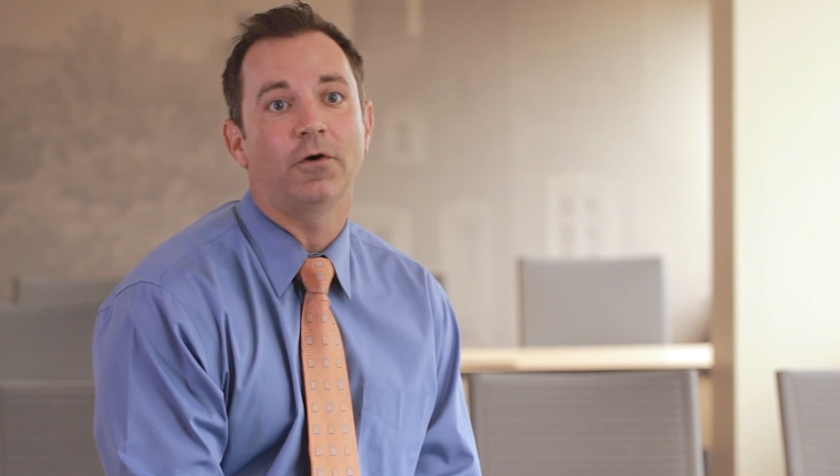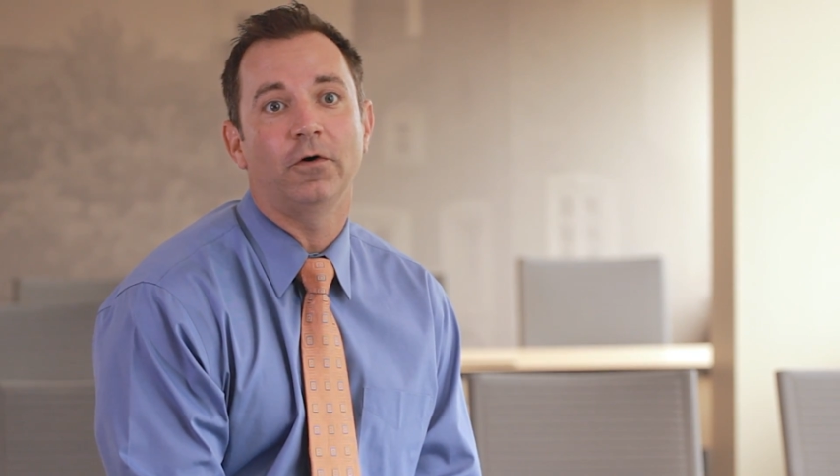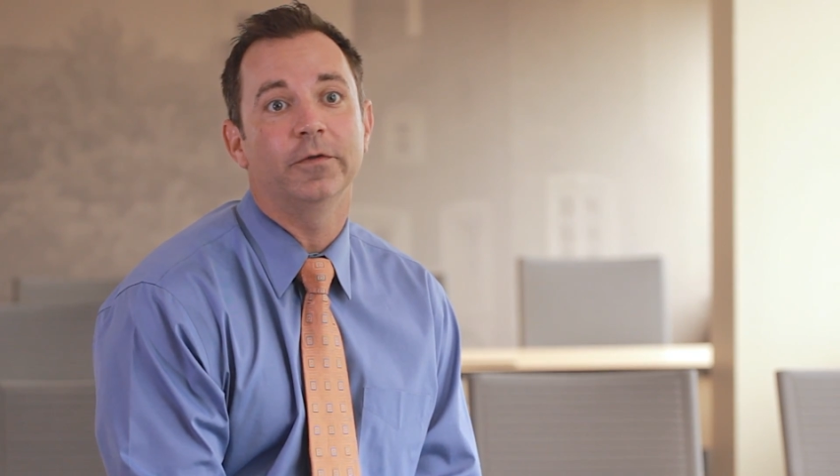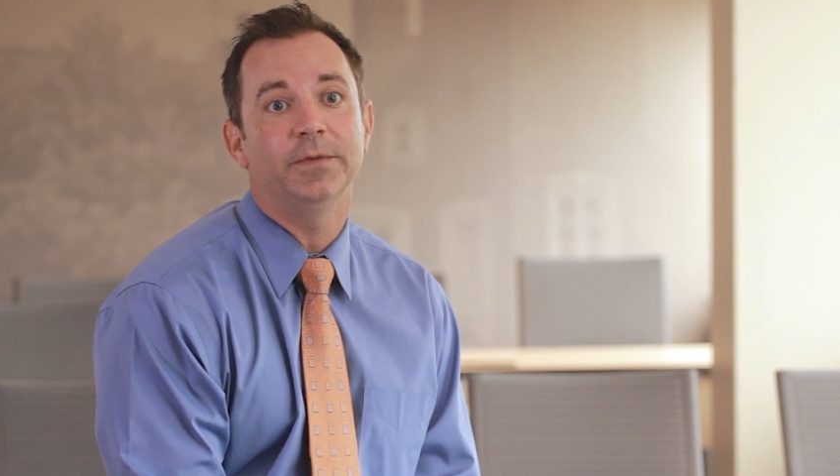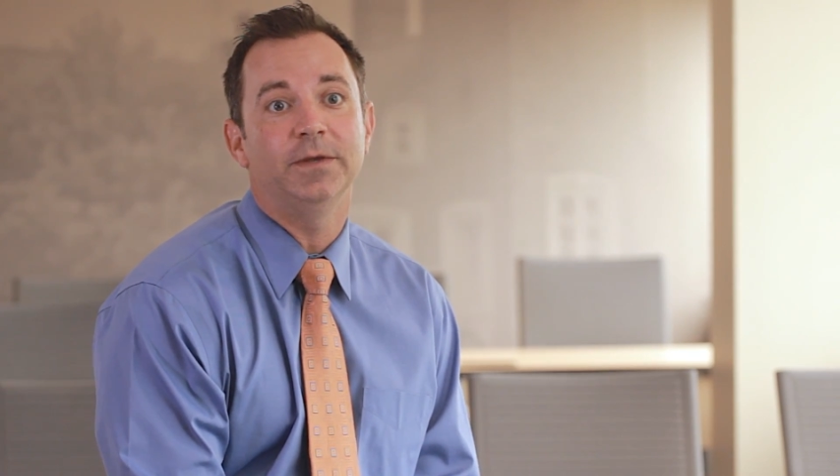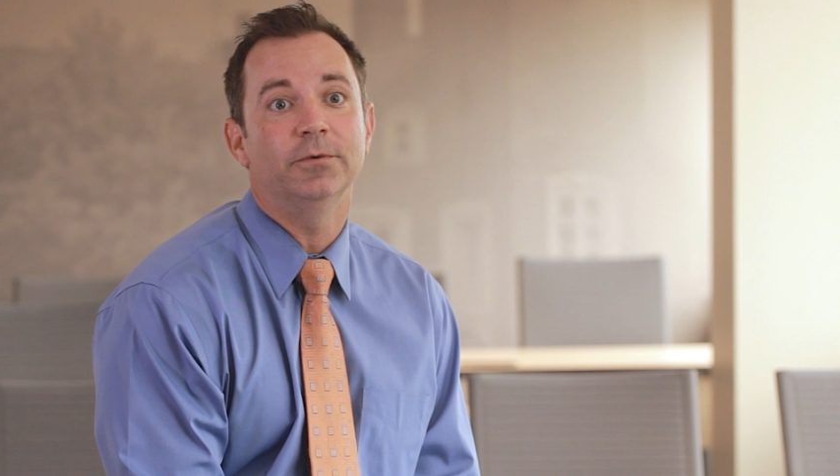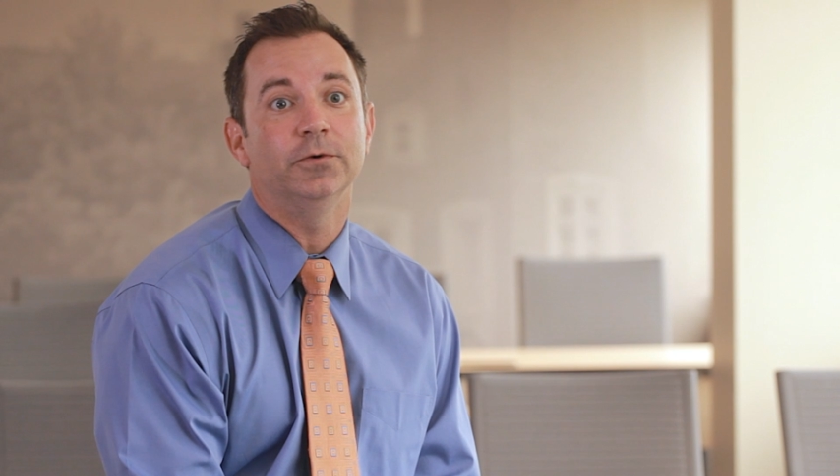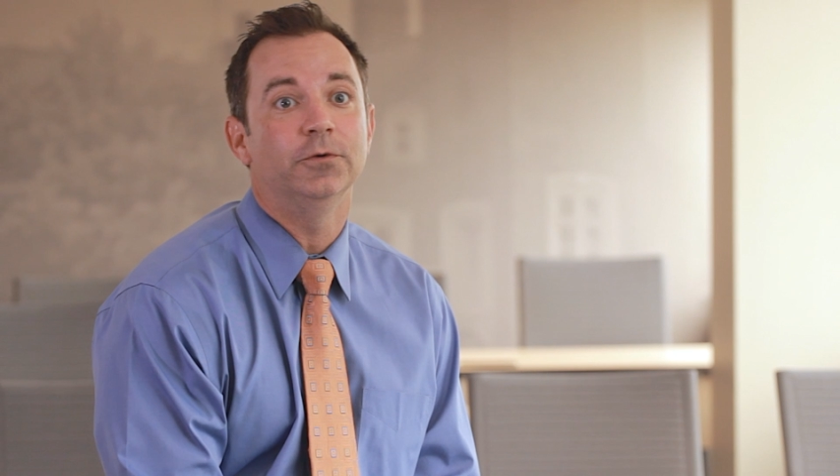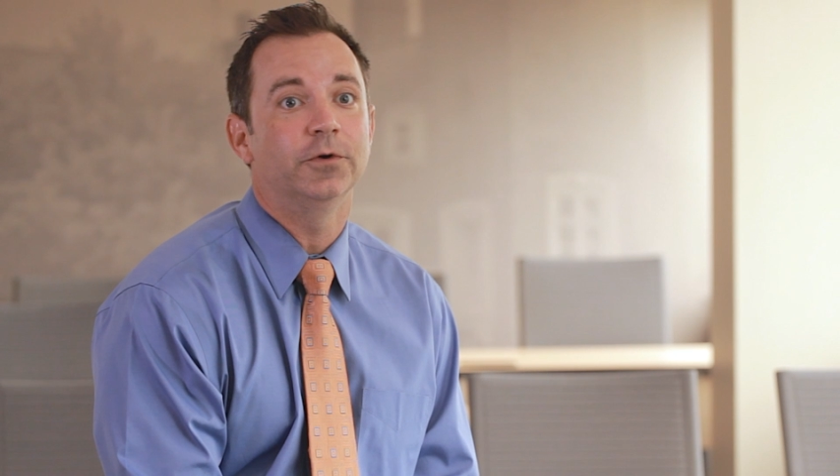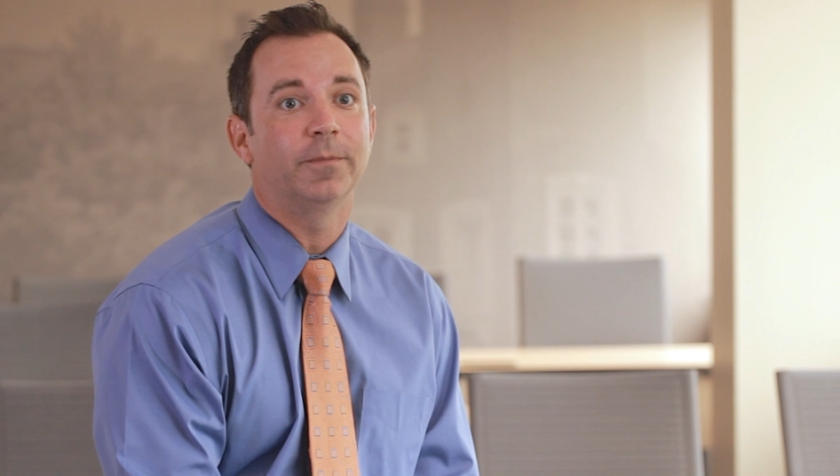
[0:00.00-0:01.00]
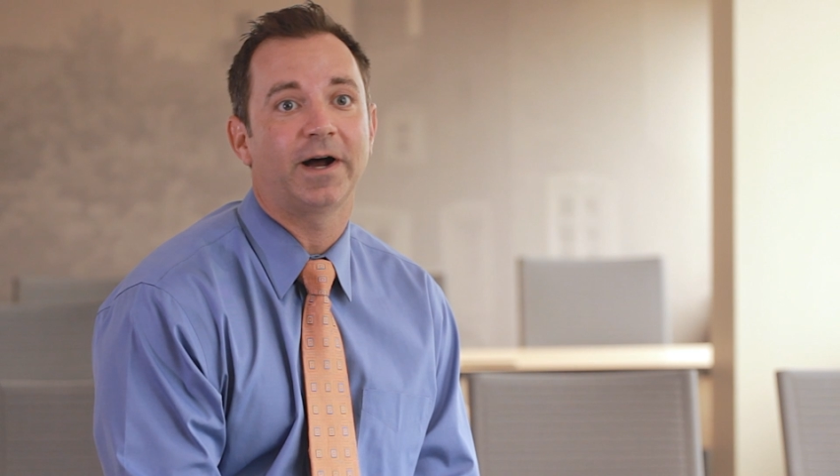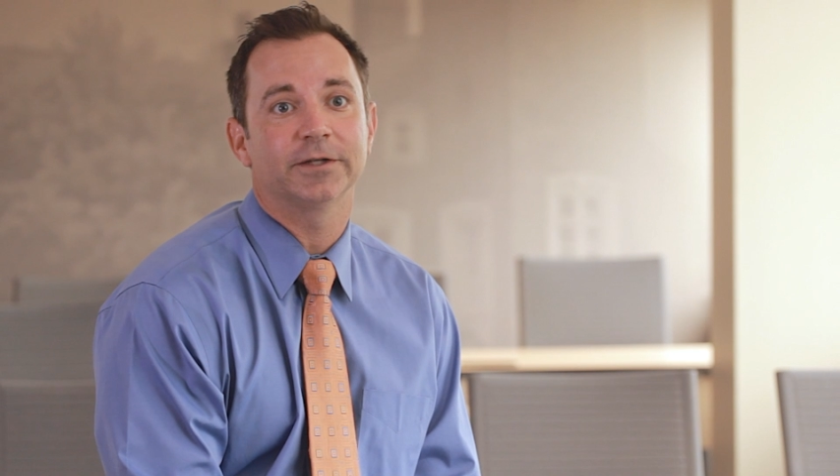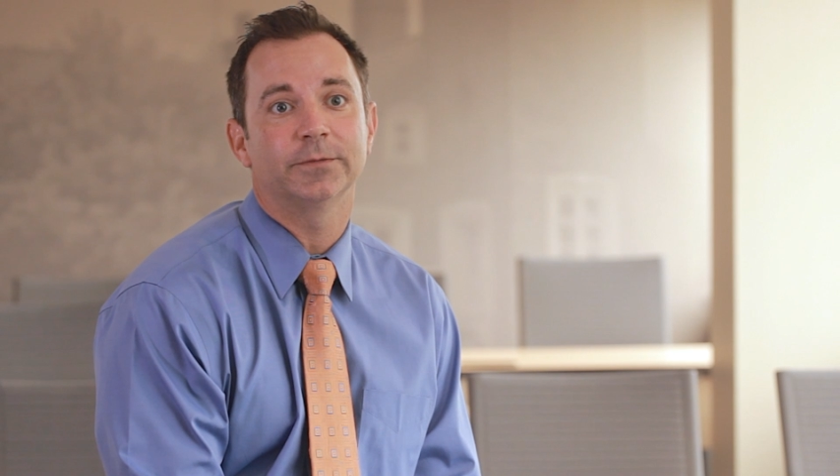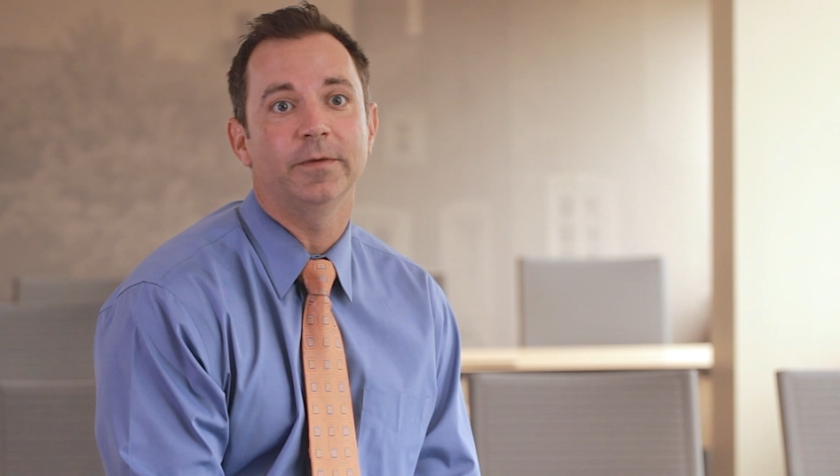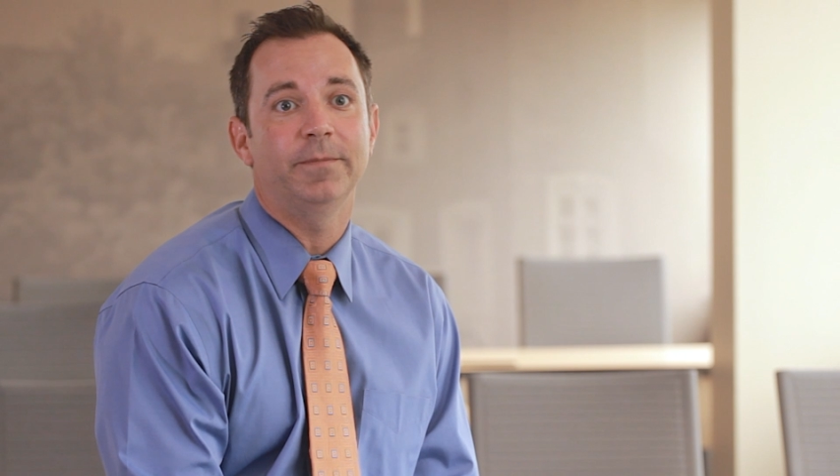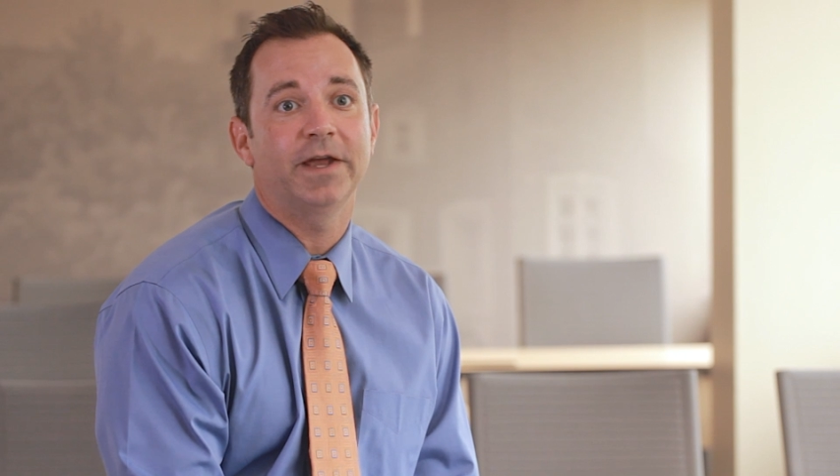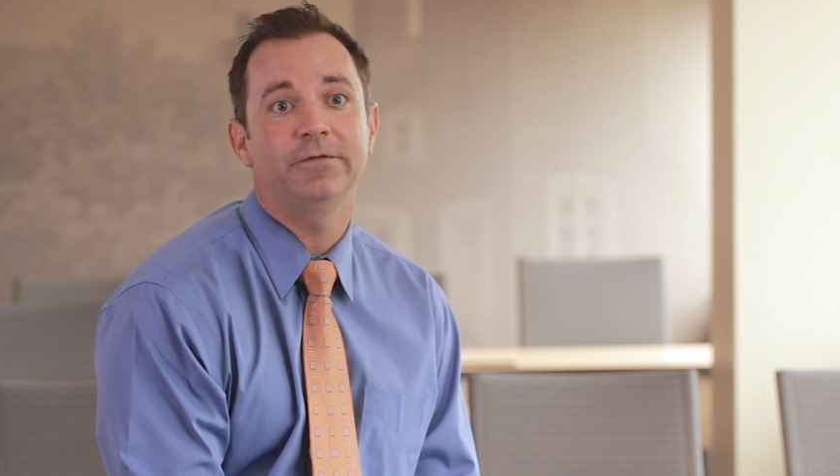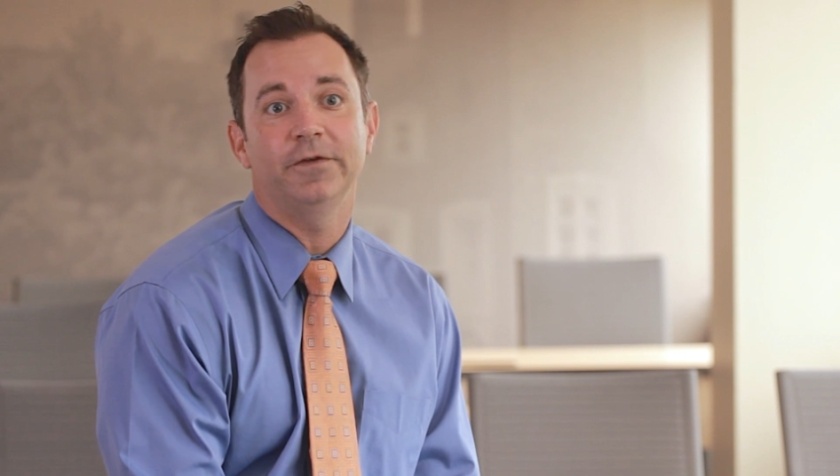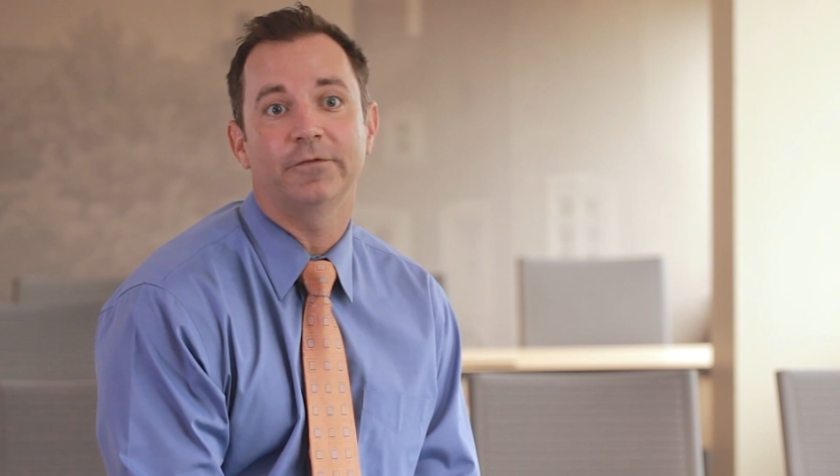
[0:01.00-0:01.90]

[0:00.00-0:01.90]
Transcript: all the people who could possibly benefit